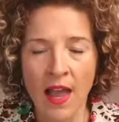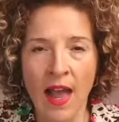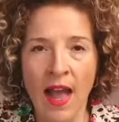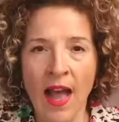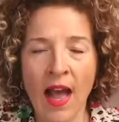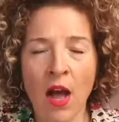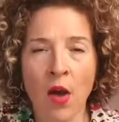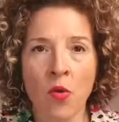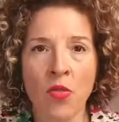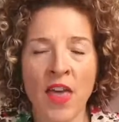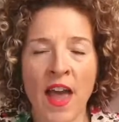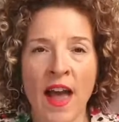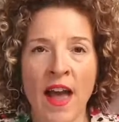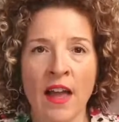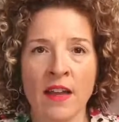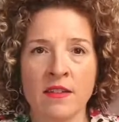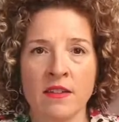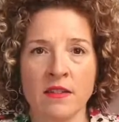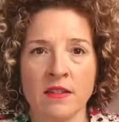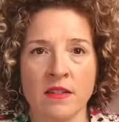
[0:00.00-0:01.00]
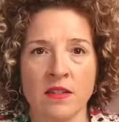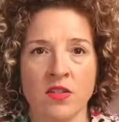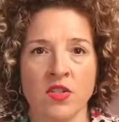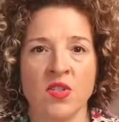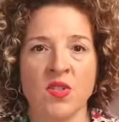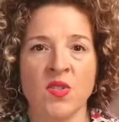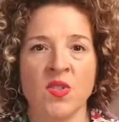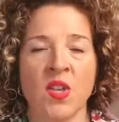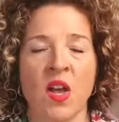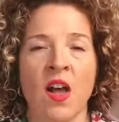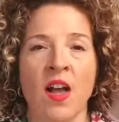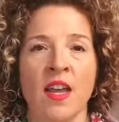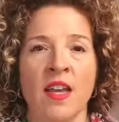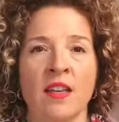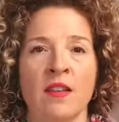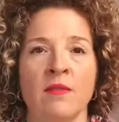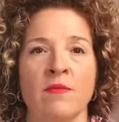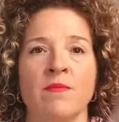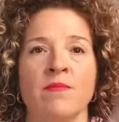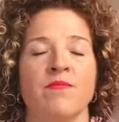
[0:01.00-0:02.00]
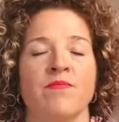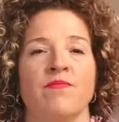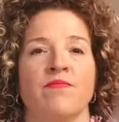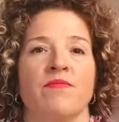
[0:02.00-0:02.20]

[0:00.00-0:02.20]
how that design